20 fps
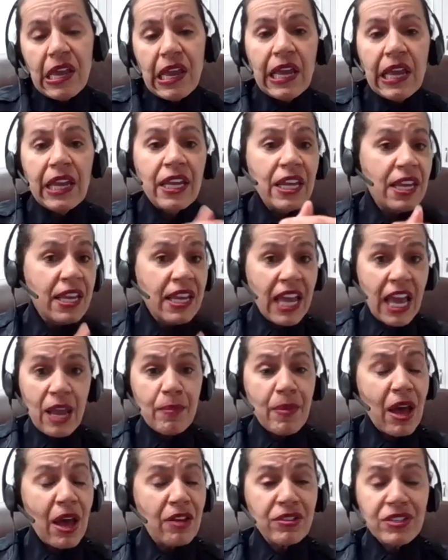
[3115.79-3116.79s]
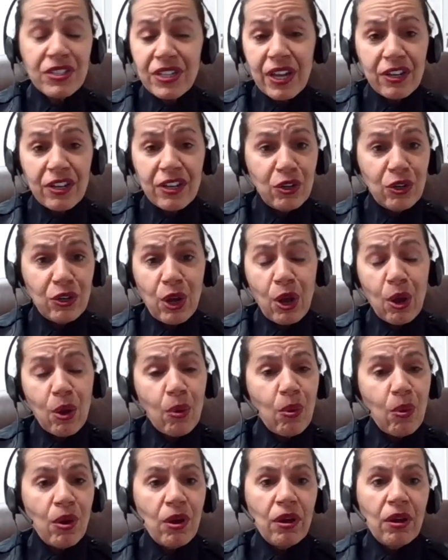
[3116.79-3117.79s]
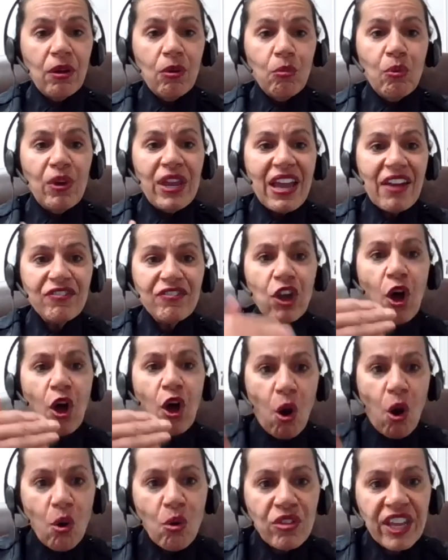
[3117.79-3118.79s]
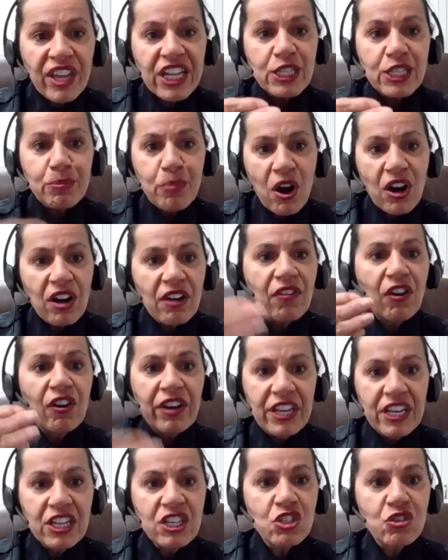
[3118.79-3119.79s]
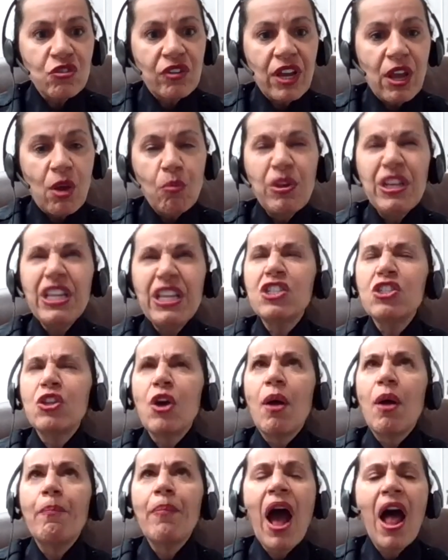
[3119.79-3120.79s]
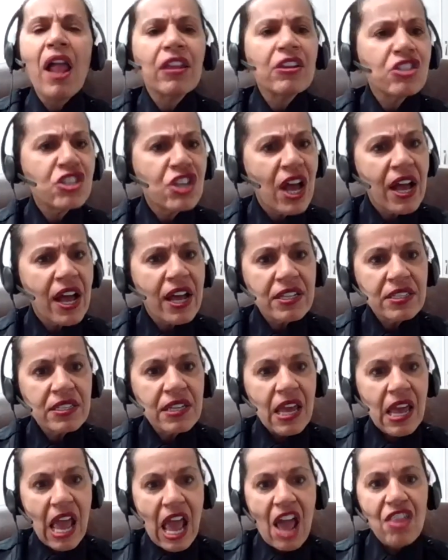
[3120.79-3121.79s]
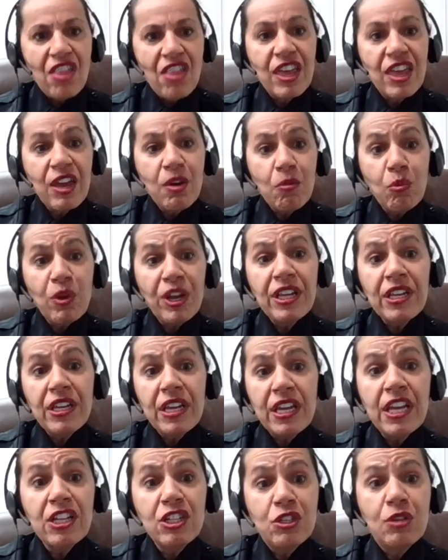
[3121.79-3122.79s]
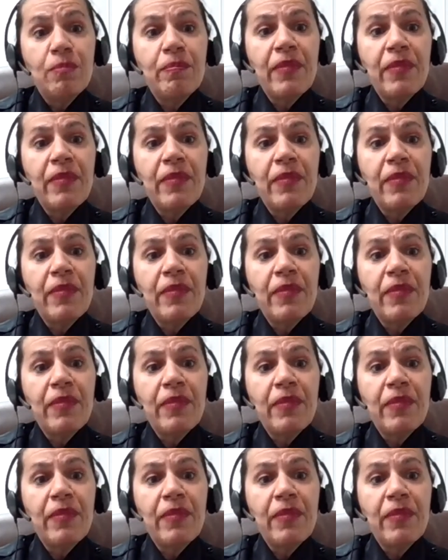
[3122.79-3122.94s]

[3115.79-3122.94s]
And he came out and said, you know, we have to own that's part of our history, and we need to apologize, and then we need to